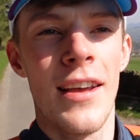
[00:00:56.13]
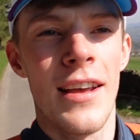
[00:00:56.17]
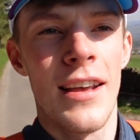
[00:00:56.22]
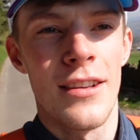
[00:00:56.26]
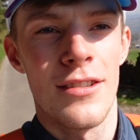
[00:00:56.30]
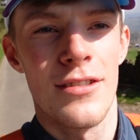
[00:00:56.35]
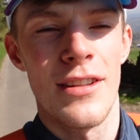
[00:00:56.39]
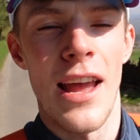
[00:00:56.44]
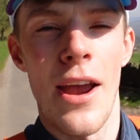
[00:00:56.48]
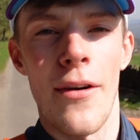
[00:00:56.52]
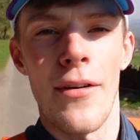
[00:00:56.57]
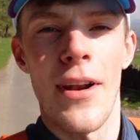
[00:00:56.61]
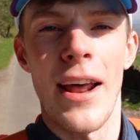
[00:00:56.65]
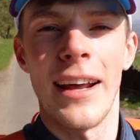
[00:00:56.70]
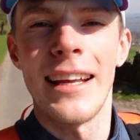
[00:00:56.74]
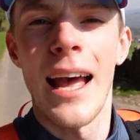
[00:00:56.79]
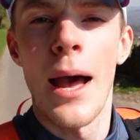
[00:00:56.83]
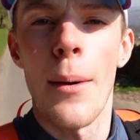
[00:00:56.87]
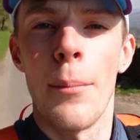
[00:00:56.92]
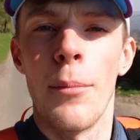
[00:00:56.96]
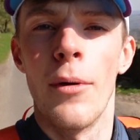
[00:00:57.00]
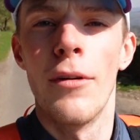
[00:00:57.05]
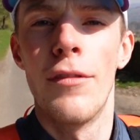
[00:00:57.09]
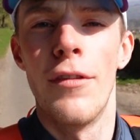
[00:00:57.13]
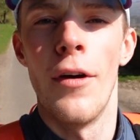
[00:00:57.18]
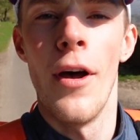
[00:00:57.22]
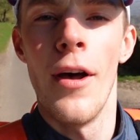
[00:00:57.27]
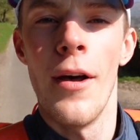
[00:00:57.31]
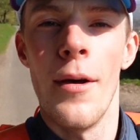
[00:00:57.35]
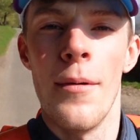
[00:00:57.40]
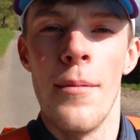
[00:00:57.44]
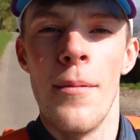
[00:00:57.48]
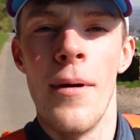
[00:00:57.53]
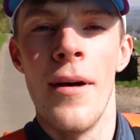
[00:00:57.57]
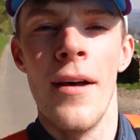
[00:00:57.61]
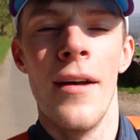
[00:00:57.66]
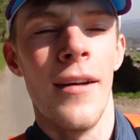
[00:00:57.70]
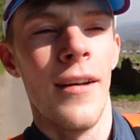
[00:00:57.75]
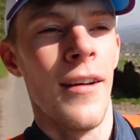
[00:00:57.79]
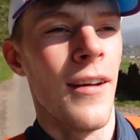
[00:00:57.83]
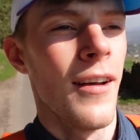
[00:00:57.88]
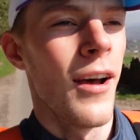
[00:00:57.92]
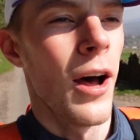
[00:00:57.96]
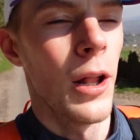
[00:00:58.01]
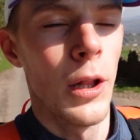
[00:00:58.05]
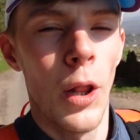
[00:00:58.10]
staring at a camera for
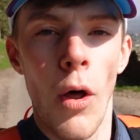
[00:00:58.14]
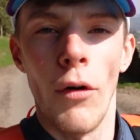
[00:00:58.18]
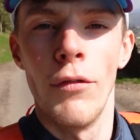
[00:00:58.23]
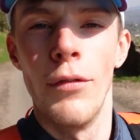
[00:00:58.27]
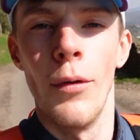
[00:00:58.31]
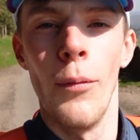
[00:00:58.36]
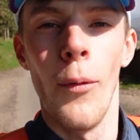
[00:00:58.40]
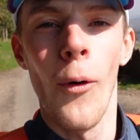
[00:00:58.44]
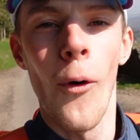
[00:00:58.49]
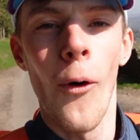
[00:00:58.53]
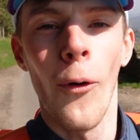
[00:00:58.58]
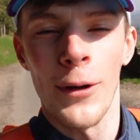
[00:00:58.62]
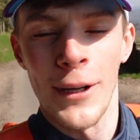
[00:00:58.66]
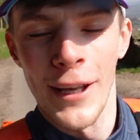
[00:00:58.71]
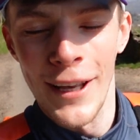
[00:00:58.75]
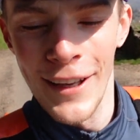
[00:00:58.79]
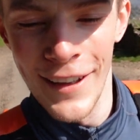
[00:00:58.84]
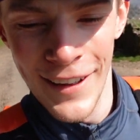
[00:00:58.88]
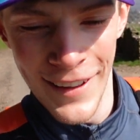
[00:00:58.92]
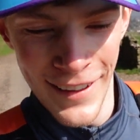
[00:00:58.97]
a lot of the walk.